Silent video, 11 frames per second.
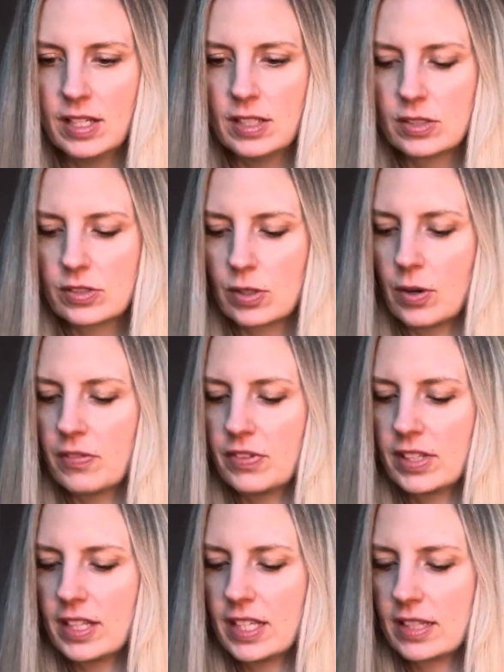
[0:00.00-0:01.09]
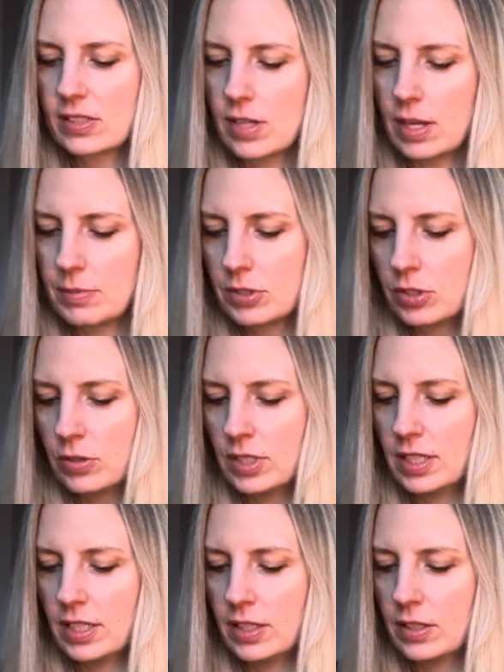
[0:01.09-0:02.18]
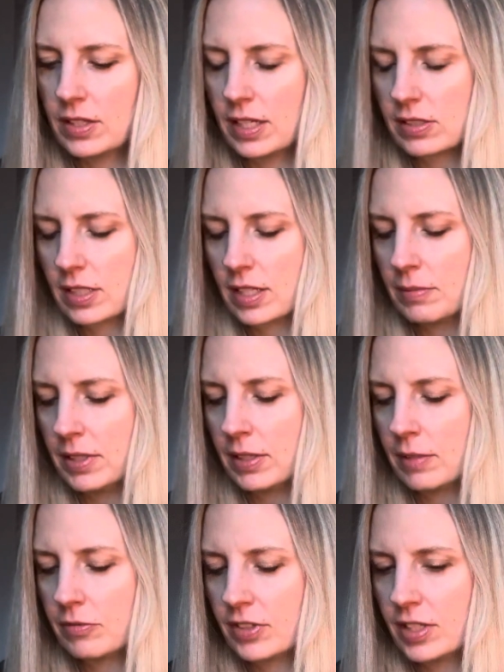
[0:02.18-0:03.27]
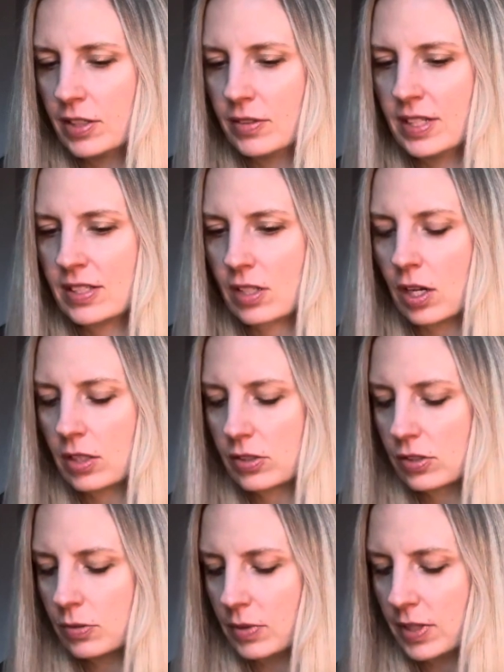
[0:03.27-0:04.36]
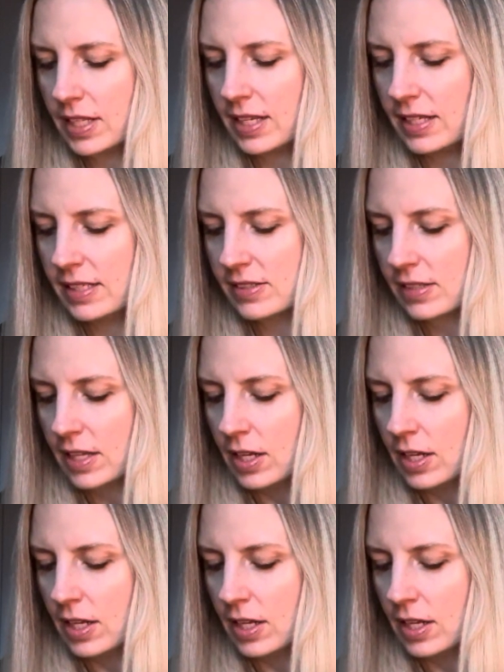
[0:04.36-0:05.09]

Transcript: So I feel like this opportunity that's coming up for you is also one that is